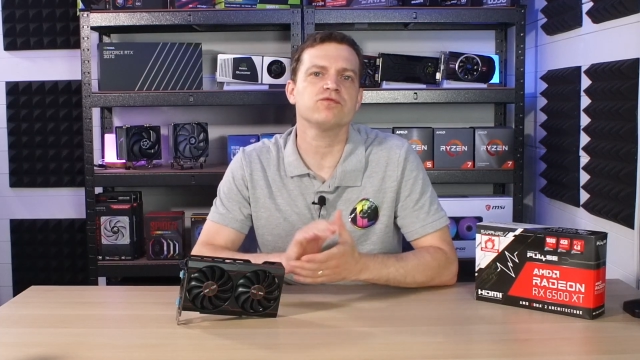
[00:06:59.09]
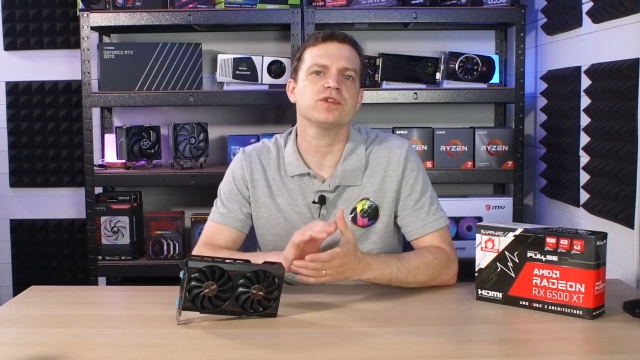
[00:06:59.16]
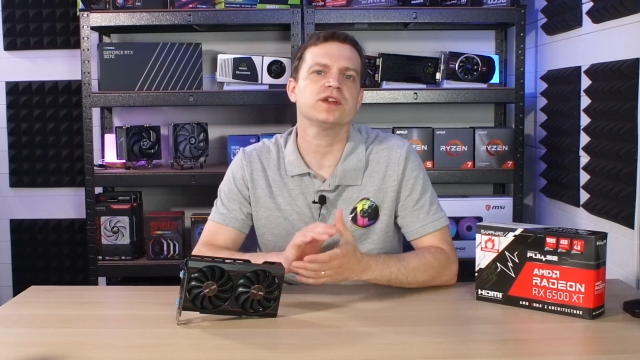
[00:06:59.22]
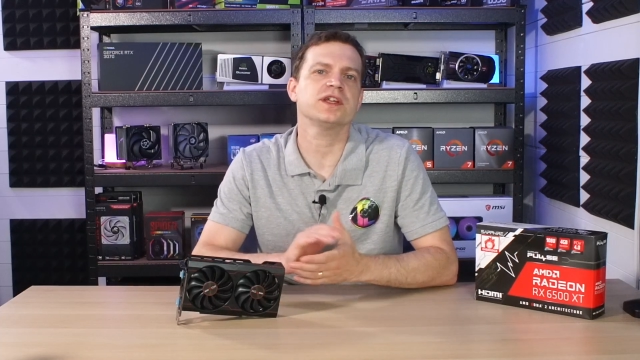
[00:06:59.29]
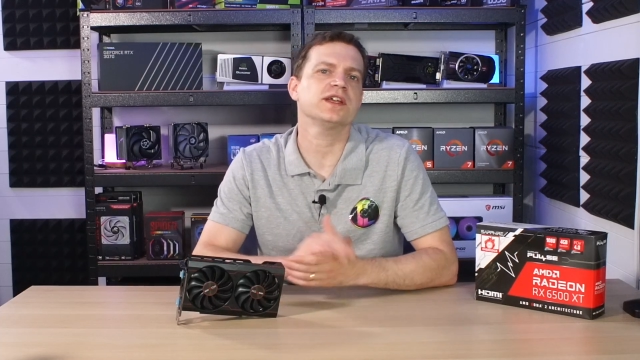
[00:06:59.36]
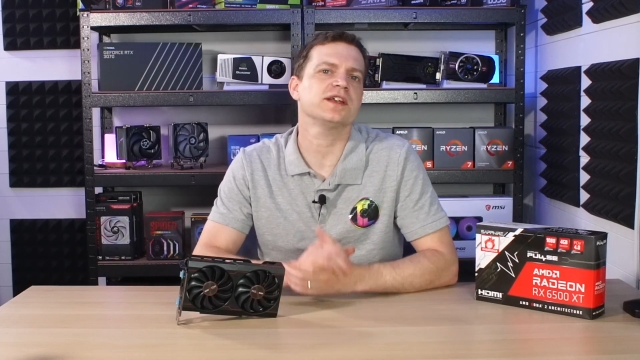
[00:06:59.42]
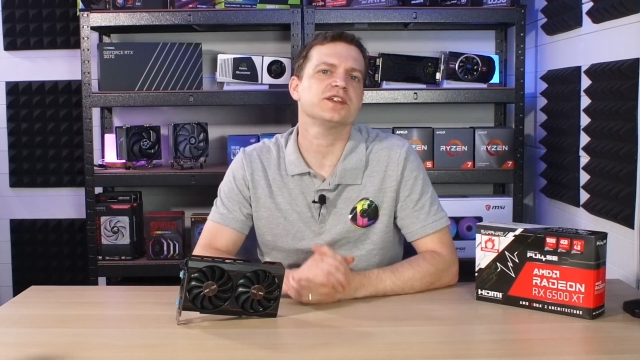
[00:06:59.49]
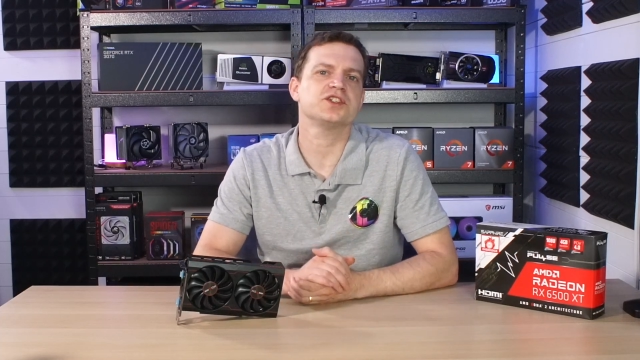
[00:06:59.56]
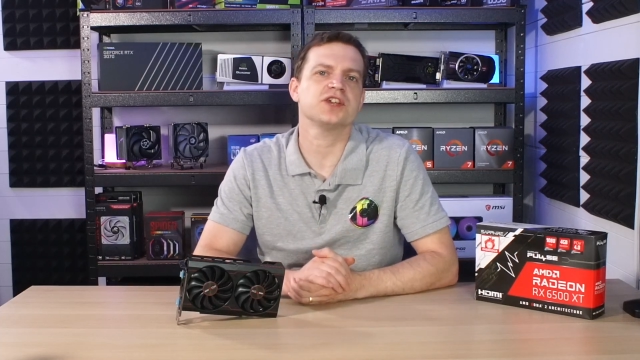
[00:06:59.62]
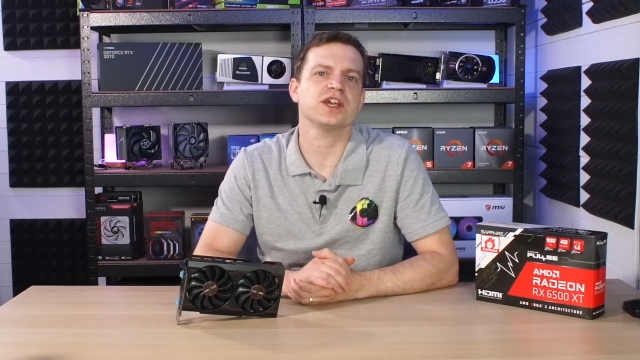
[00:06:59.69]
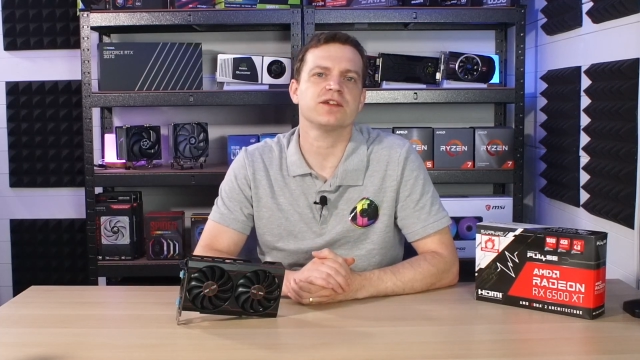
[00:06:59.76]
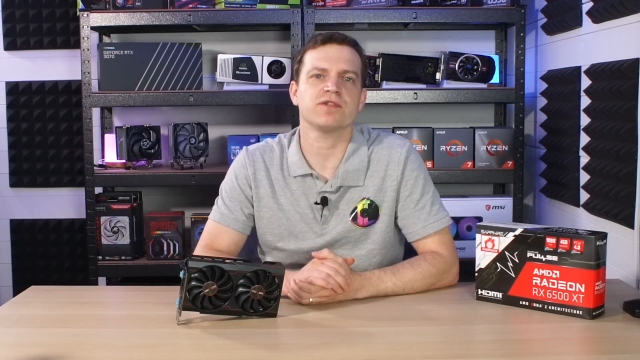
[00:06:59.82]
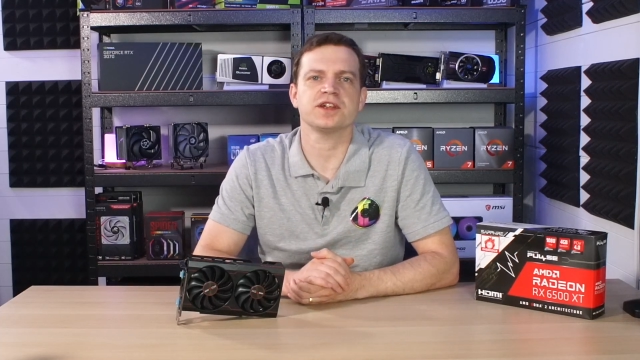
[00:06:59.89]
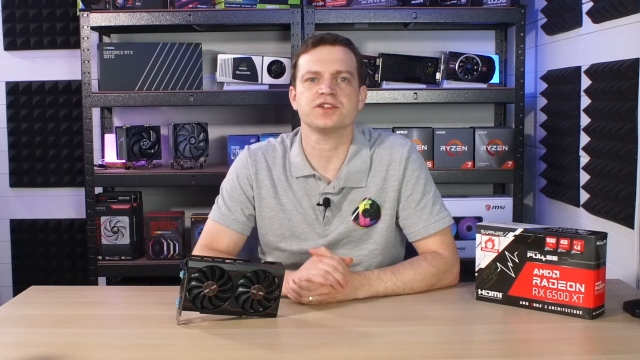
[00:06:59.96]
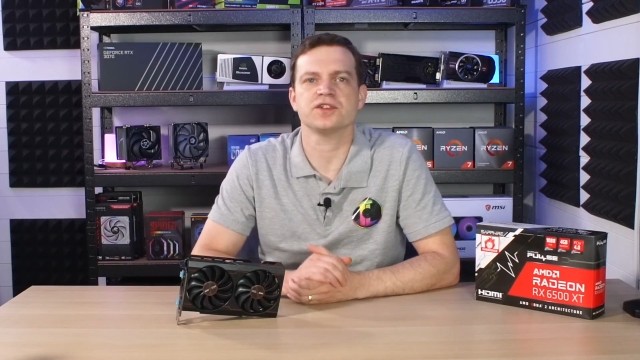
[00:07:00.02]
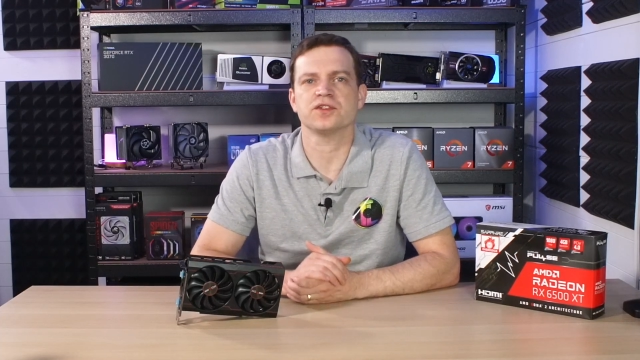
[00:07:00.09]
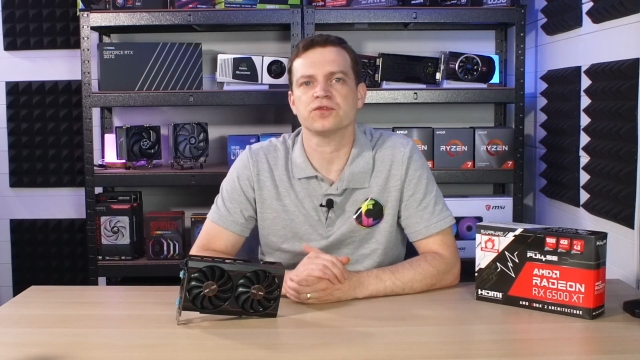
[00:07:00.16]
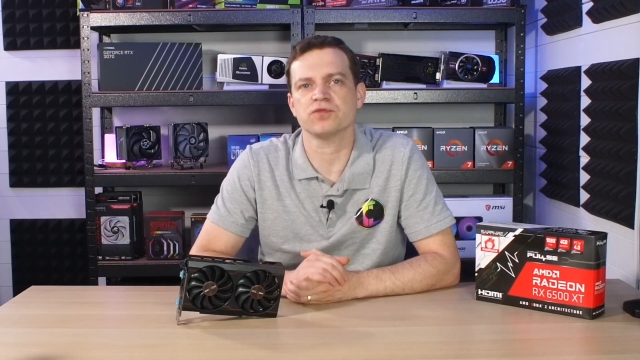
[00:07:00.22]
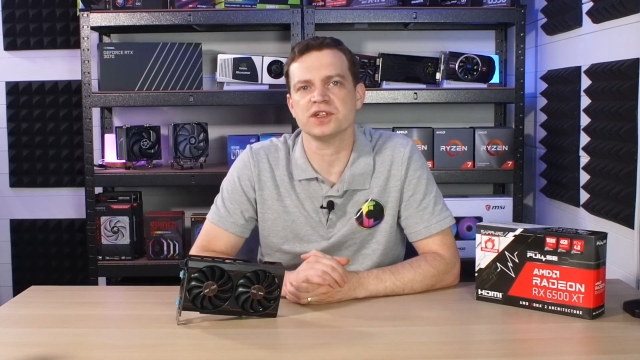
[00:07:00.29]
running in a Generation 3